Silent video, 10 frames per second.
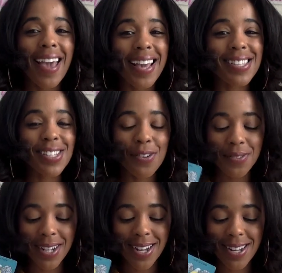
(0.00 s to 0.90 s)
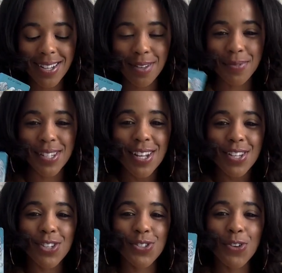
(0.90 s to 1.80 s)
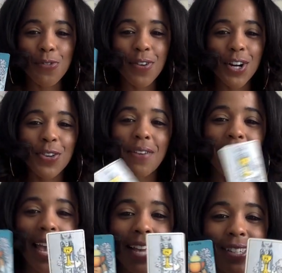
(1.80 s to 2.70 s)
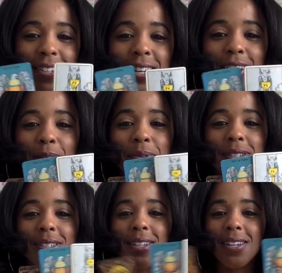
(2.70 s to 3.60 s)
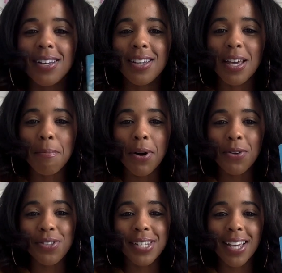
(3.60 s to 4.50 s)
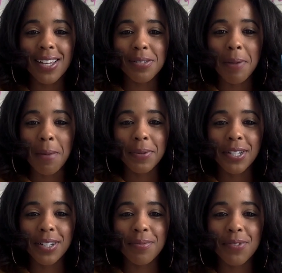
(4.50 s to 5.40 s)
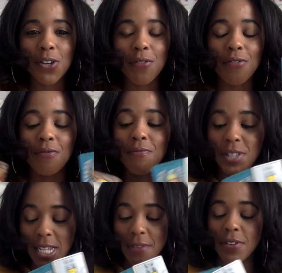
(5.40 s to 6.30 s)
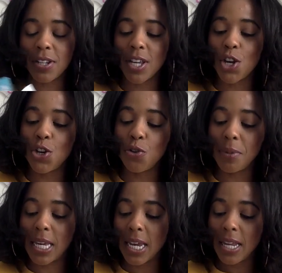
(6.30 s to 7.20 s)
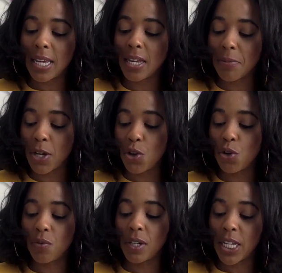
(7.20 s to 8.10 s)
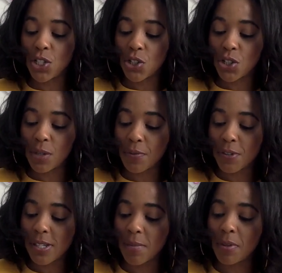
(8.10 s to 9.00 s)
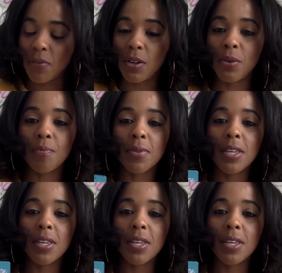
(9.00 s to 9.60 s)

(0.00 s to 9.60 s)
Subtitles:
Ace of Cups. So far you have the Ace of Cups in both decks popping up. So definitely a new beginning. It could be a new relationship for some of you,